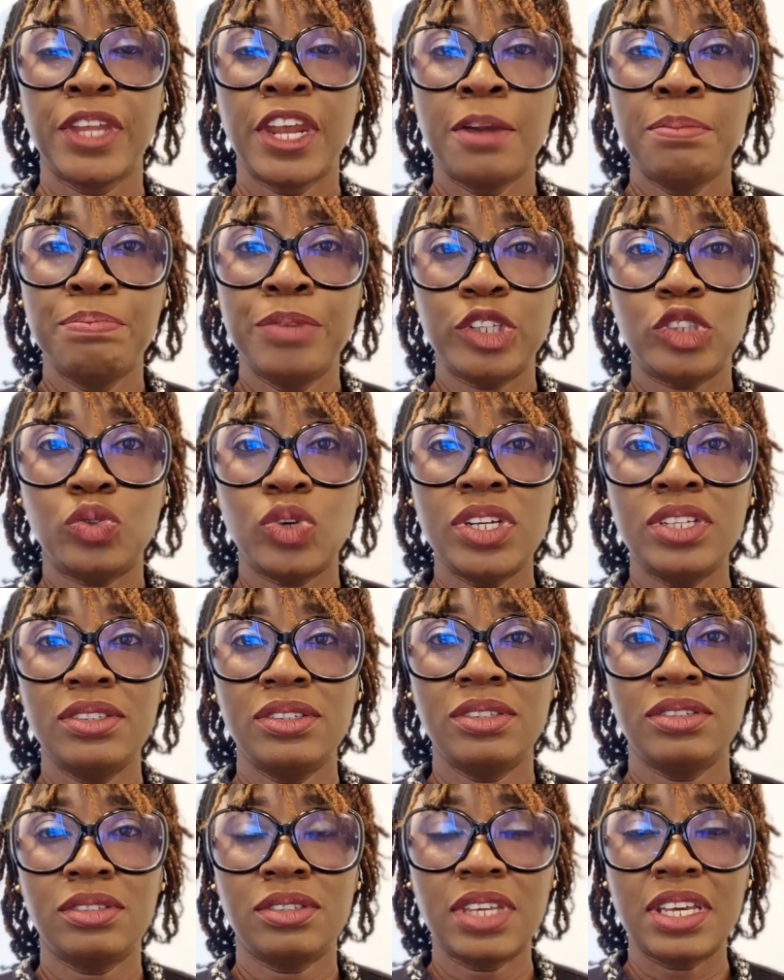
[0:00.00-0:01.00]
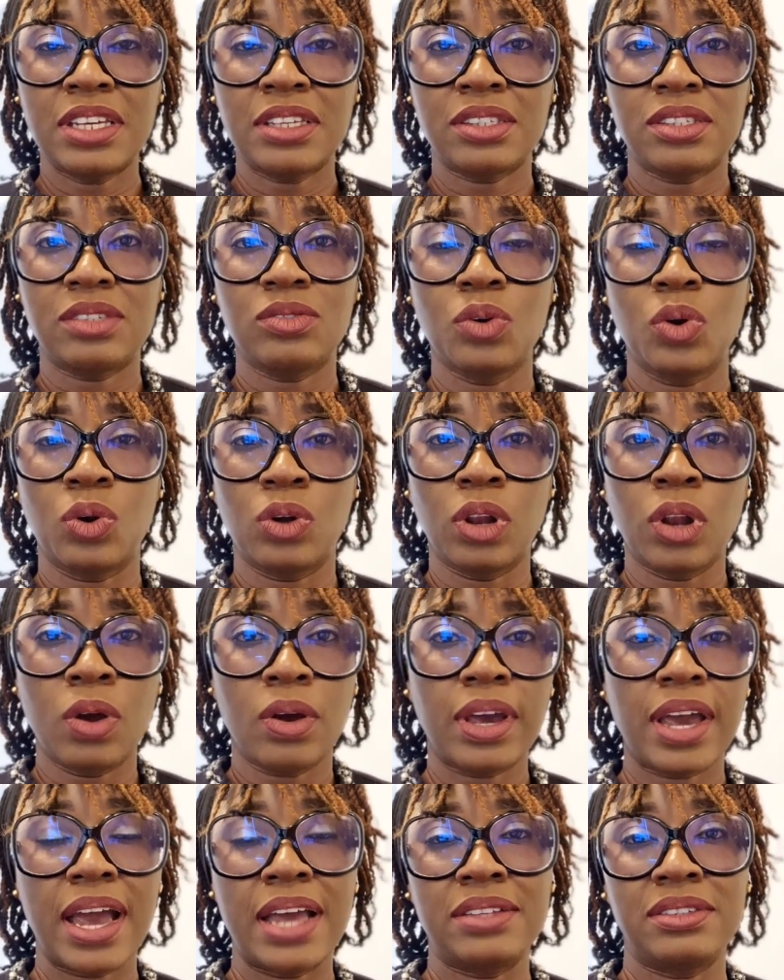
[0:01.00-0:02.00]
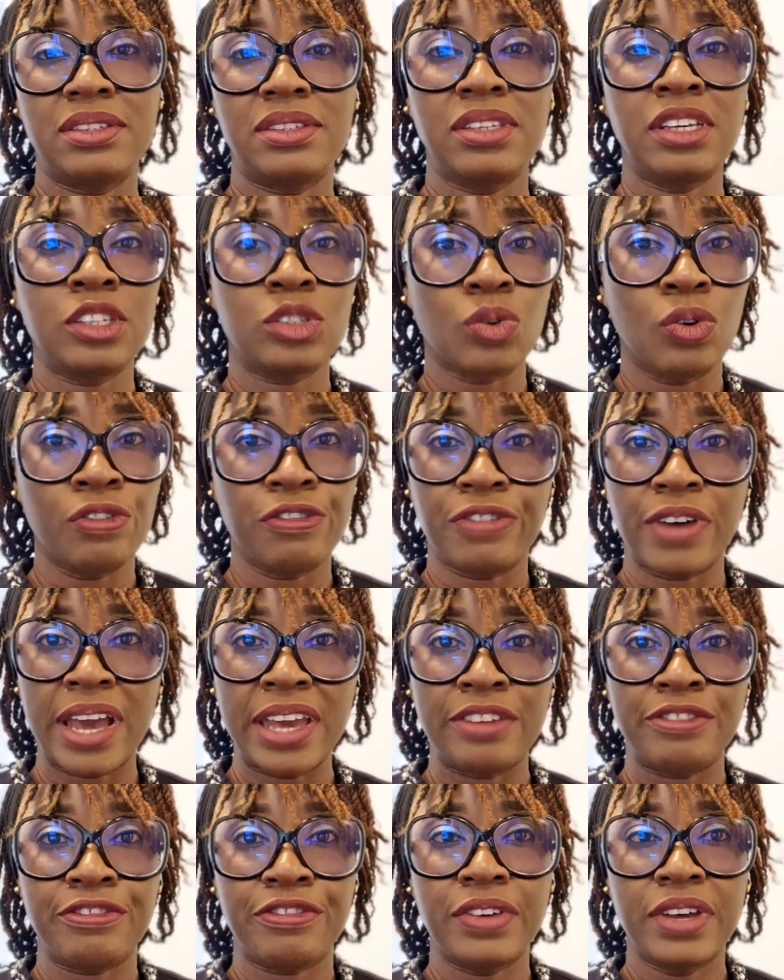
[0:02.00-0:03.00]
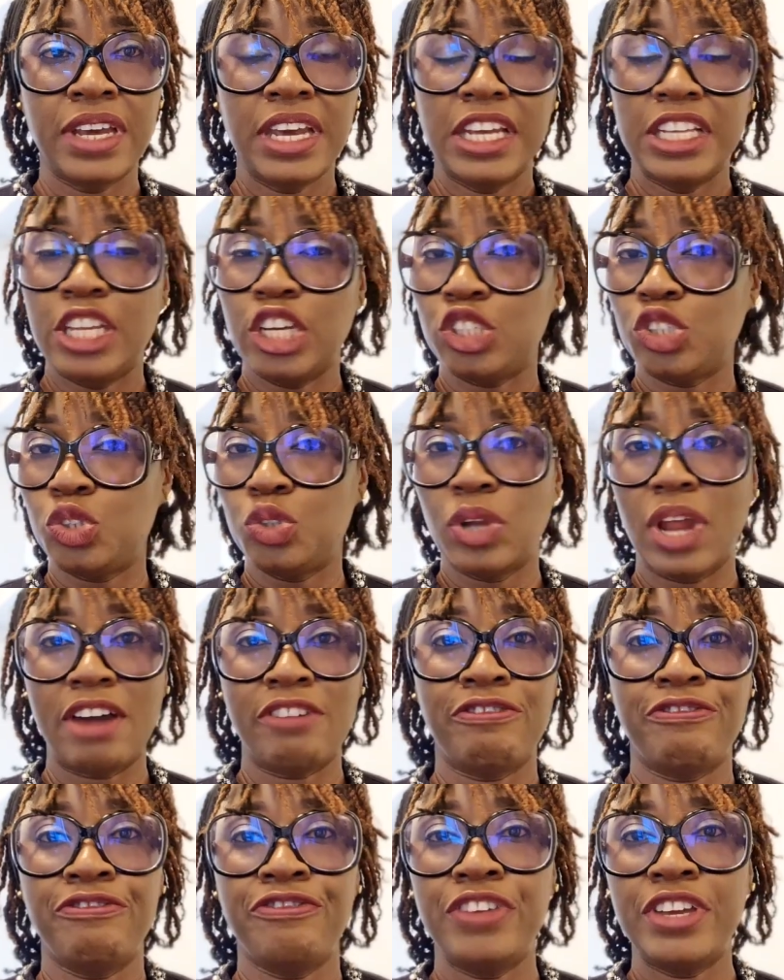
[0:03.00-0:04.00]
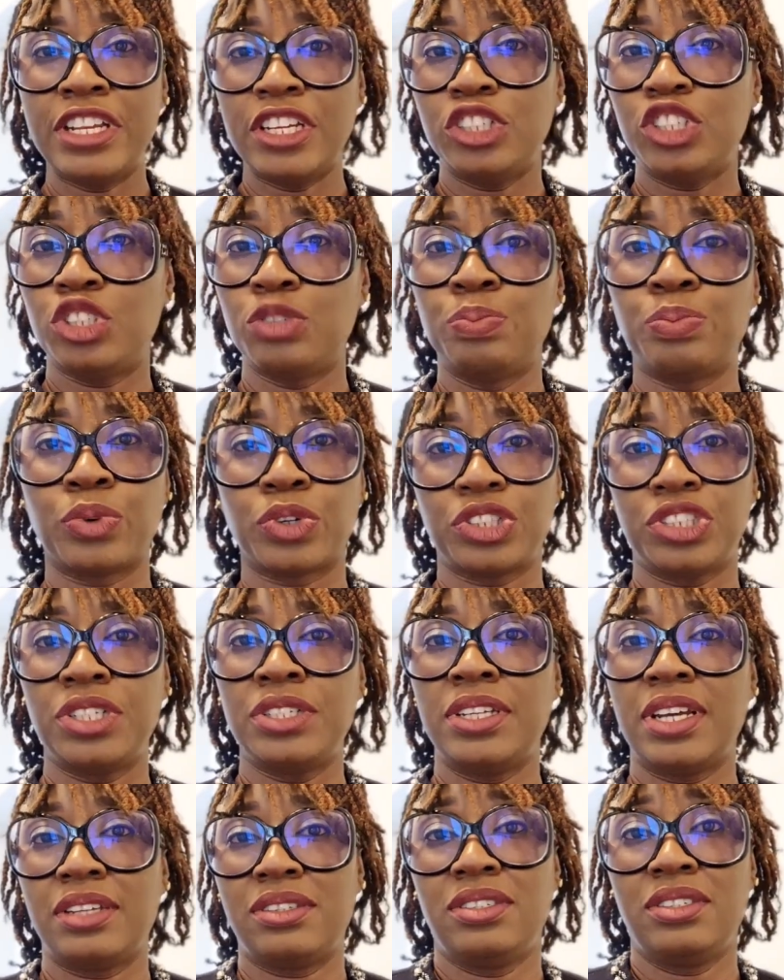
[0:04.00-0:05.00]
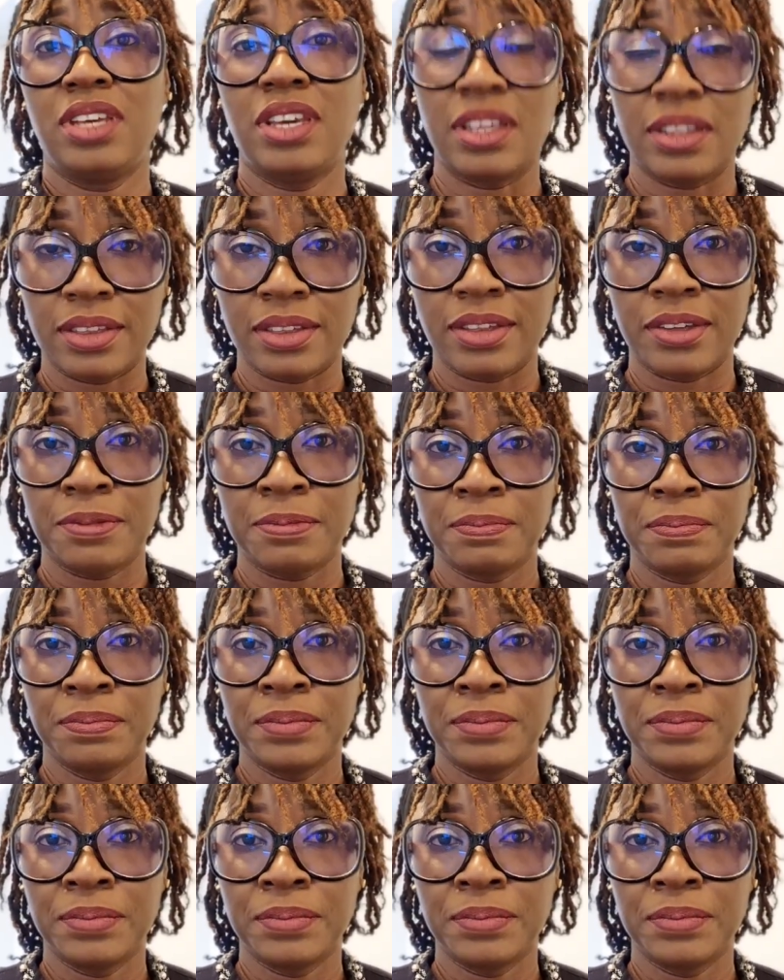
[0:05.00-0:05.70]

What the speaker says: Between 6 o'clock and 6:05, they should have finished brushing their teeth.